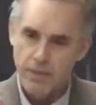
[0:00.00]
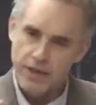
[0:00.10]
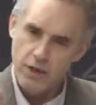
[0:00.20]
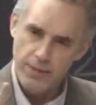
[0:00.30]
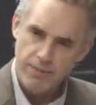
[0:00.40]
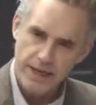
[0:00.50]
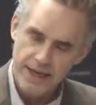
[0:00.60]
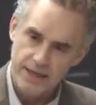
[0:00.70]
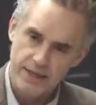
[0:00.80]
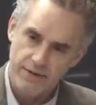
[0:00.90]
But human
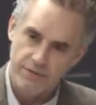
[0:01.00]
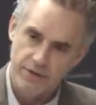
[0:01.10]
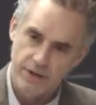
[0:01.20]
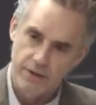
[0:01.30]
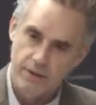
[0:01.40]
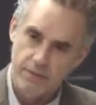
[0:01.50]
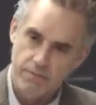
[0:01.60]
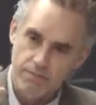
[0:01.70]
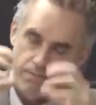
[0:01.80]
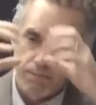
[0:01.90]
beings have
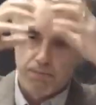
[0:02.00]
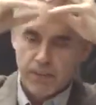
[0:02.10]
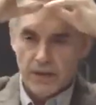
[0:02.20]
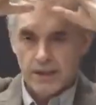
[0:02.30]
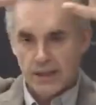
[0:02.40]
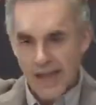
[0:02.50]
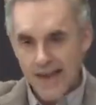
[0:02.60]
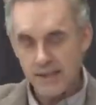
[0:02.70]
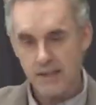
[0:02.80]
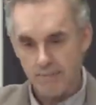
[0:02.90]
built
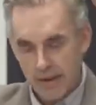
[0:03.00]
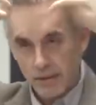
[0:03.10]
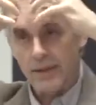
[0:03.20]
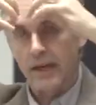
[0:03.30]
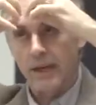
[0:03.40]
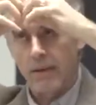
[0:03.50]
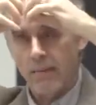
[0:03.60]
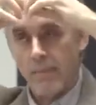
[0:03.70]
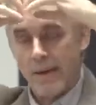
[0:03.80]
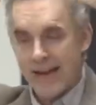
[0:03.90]
a
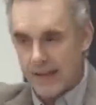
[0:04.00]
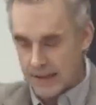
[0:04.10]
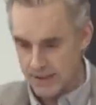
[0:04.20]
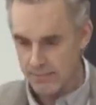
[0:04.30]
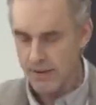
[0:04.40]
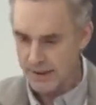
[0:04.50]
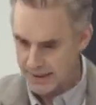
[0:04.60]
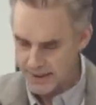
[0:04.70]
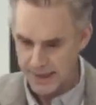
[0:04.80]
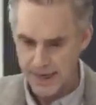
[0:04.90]
mechanism,
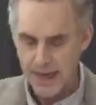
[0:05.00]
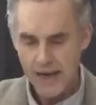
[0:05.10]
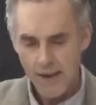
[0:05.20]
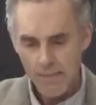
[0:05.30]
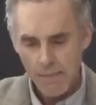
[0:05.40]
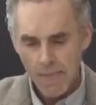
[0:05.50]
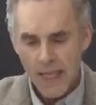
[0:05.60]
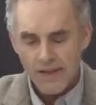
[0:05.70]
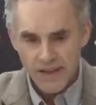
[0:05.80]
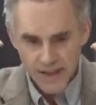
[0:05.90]
let's say,
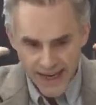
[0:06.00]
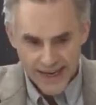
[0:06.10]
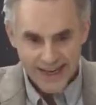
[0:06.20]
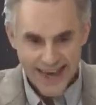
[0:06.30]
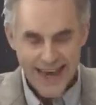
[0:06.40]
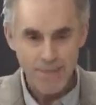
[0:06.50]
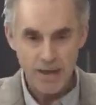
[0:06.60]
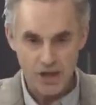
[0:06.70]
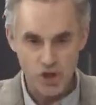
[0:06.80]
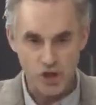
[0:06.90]
that's like a game
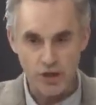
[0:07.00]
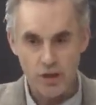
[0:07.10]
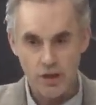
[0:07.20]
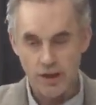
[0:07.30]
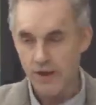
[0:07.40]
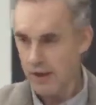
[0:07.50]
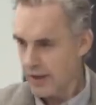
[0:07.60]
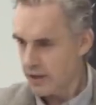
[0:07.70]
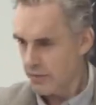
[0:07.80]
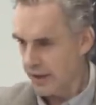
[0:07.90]
engine. I think
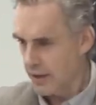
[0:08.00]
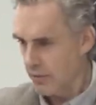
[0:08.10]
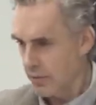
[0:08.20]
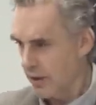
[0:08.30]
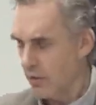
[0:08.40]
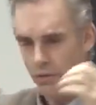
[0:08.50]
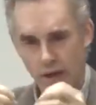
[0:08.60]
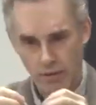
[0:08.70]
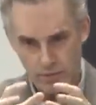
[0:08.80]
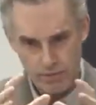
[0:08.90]
that's a really good, you know
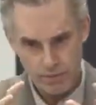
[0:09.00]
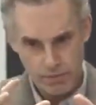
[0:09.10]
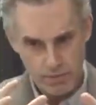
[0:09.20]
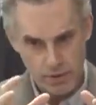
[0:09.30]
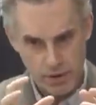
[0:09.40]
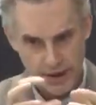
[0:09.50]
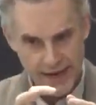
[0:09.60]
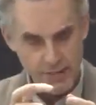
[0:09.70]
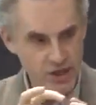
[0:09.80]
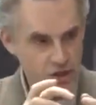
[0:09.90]
how there are
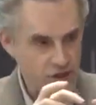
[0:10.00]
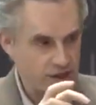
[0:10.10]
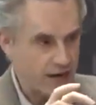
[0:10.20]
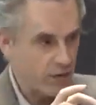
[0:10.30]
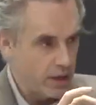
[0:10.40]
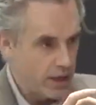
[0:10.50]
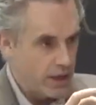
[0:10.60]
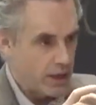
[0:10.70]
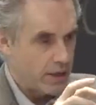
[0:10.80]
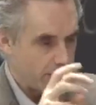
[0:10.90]
game engines now
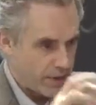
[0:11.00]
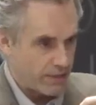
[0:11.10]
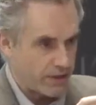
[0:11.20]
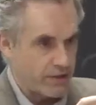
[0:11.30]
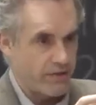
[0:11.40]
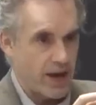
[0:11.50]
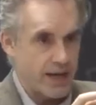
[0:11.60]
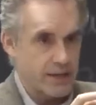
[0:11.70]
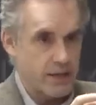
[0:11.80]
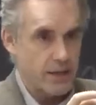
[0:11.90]
that people have
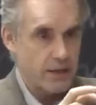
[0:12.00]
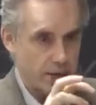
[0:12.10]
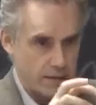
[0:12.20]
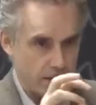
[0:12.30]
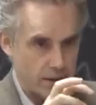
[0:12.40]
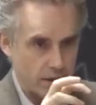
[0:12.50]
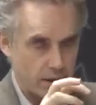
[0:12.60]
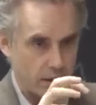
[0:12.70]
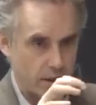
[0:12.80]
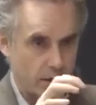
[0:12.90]
devised, they're
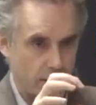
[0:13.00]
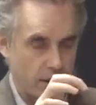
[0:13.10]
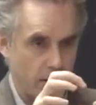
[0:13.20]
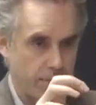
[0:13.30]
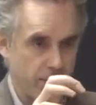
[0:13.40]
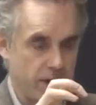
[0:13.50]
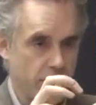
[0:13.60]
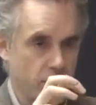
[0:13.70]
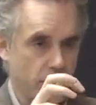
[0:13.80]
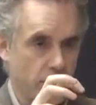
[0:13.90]

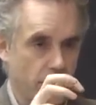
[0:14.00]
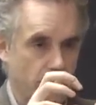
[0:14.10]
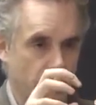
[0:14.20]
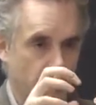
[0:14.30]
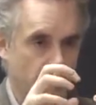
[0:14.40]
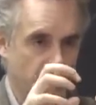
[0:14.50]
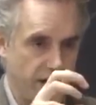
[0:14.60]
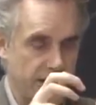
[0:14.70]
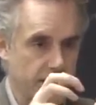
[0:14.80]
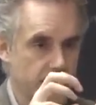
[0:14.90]
computational
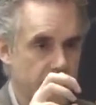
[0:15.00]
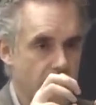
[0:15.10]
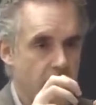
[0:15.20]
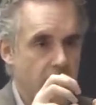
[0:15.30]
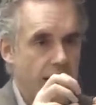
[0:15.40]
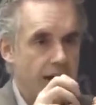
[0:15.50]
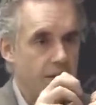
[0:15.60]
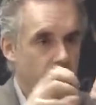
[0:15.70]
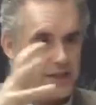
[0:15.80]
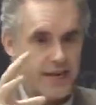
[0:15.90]
devices, and
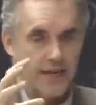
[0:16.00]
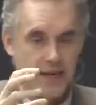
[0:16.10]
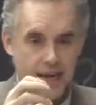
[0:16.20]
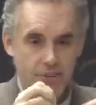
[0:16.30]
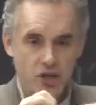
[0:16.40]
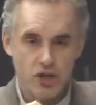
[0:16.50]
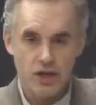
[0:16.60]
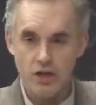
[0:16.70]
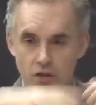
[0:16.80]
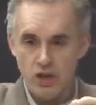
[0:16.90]
you can take a game engine
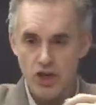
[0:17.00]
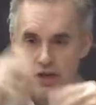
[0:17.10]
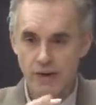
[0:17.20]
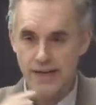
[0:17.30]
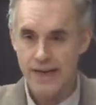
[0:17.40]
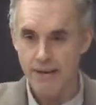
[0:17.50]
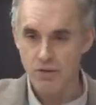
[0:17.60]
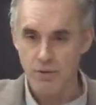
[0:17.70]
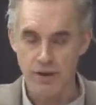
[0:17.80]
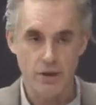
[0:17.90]
and you can generate
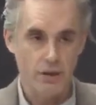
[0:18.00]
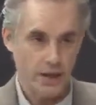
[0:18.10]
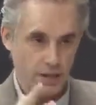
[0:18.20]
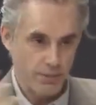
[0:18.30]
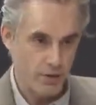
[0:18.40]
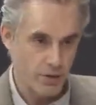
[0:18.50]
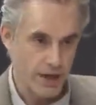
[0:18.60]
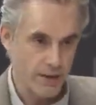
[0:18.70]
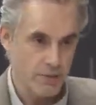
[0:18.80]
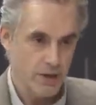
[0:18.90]
games with it, like computer
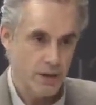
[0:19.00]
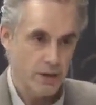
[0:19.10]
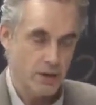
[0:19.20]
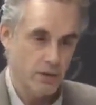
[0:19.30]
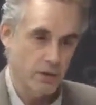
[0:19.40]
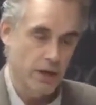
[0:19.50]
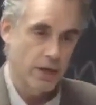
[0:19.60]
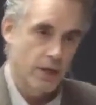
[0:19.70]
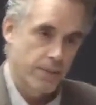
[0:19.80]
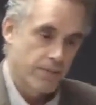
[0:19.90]
games. So
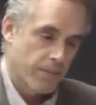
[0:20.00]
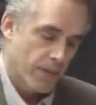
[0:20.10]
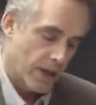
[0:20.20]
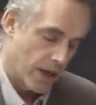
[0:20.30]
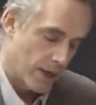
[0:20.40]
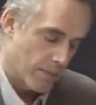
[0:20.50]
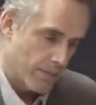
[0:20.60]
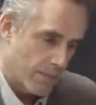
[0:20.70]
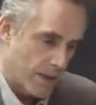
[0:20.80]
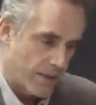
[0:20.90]

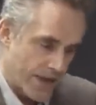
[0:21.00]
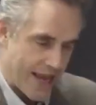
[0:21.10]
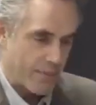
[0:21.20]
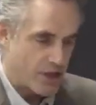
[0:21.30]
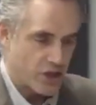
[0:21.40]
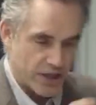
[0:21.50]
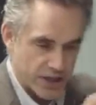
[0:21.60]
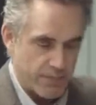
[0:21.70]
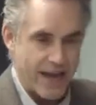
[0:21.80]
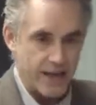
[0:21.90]
the game engine
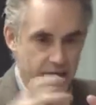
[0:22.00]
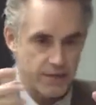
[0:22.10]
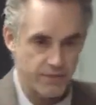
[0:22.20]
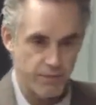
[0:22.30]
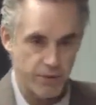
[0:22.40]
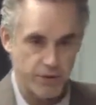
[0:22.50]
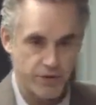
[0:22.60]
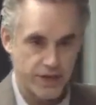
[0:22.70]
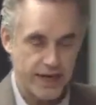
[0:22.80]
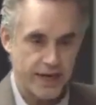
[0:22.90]
is a mechanism for
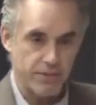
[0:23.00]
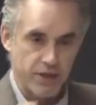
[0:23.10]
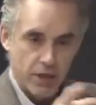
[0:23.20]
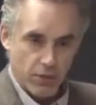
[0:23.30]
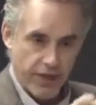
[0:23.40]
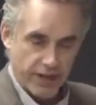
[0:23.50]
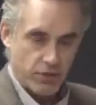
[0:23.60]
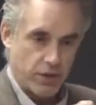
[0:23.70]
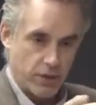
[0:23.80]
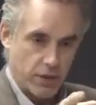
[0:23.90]
producing games. Well,
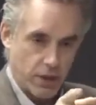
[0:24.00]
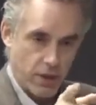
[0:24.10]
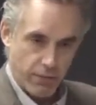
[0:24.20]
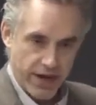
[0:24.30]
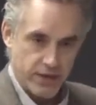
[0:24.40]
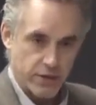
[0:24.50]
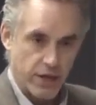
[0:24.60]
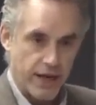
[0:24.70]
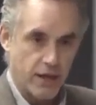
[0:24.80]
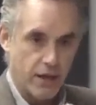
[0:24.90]
that's what our brains are
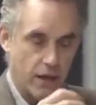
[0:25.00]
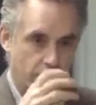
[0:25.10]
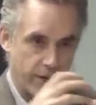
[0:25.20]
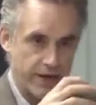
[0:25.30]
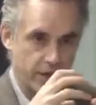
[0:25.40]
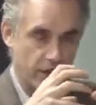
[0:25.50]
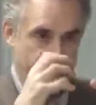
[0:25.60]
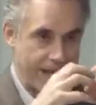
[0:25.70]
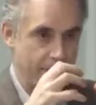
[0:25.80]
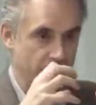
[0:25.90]
like. Our brains are
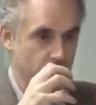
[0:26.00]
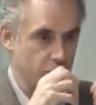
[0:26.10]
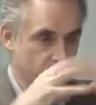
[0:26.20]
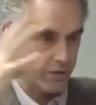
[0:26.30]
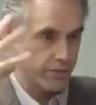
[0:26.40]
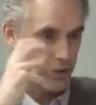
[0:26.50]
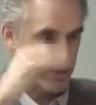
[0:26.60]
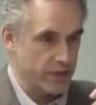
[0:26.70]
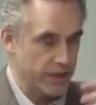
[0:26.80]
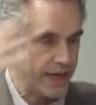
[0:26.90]
game engines for
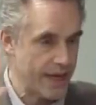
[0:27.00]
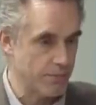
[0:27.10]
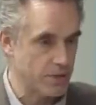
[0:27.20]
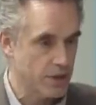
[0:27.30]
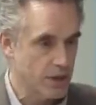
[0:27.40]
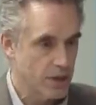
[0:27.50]
producing games.